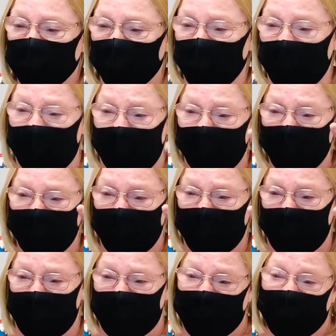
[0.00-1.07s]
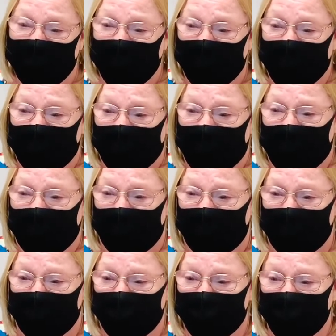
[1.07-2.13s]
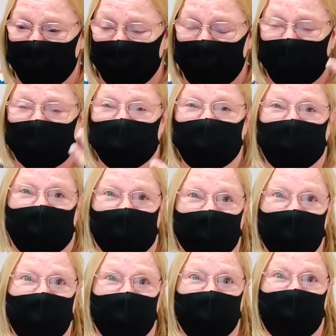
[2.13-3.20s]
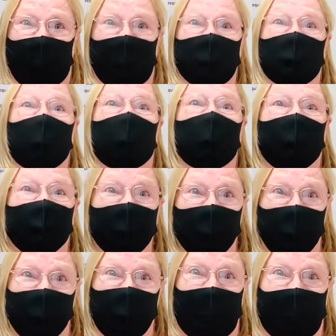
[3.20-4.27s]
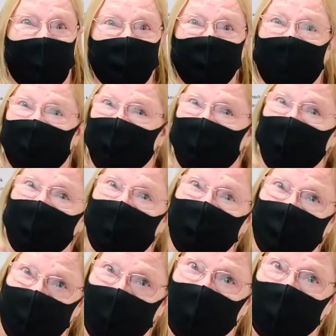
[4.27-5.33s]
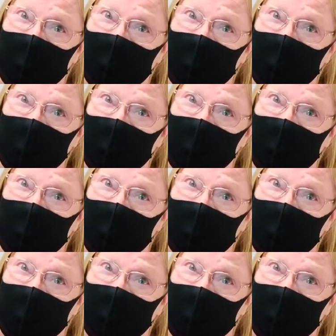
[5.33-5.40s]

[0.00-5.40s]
have the shields for your face over your mask. I think that's double